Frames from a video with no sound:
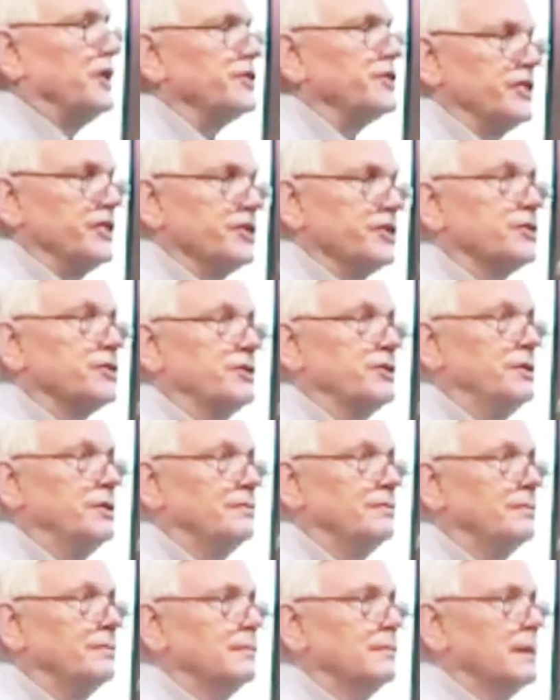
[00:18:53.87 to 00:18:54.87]

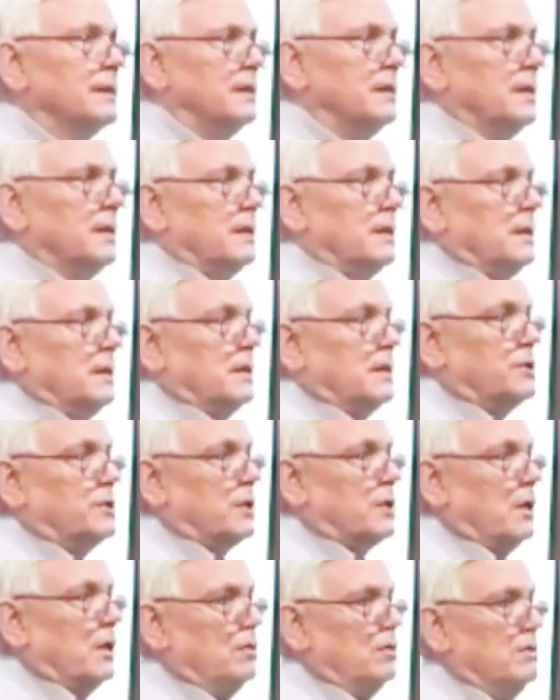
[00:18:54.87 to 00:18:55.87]
exist.
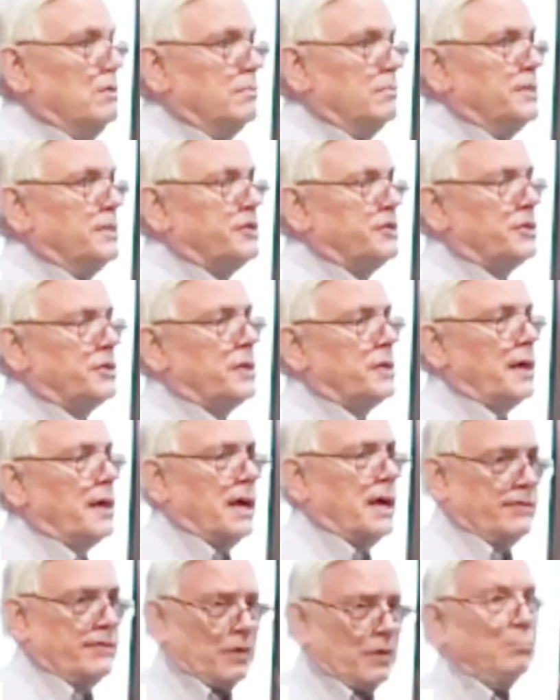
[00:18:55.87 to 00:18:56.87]
So this is a
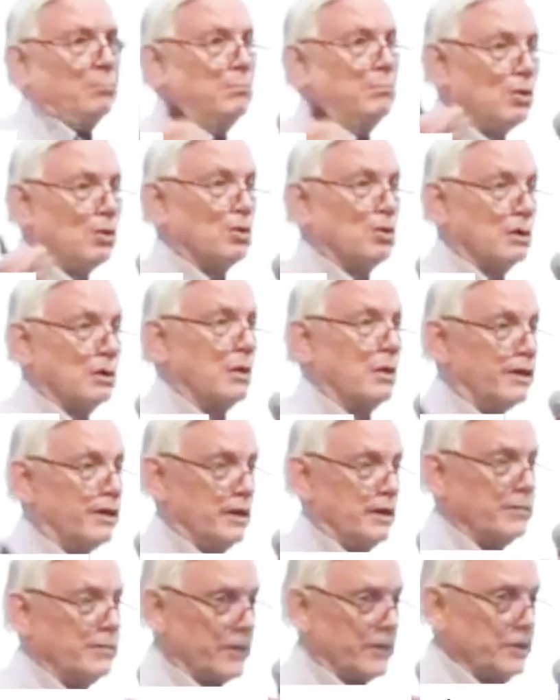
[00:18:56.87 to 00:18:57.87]
kind of a moral
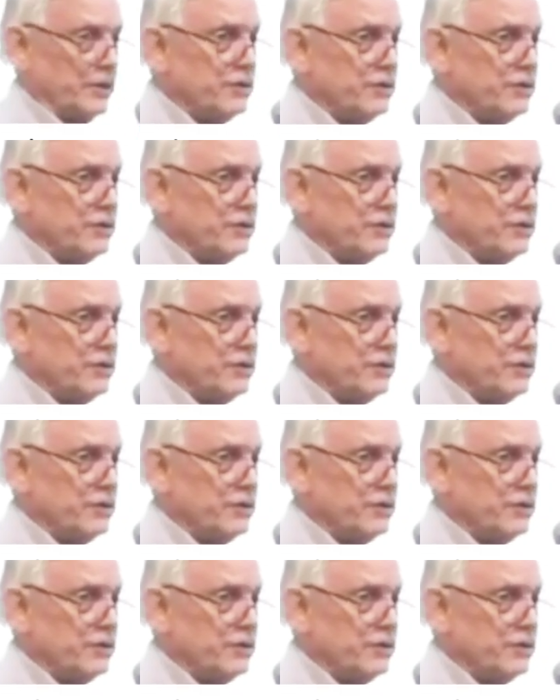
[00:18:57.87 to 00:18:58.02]
argument,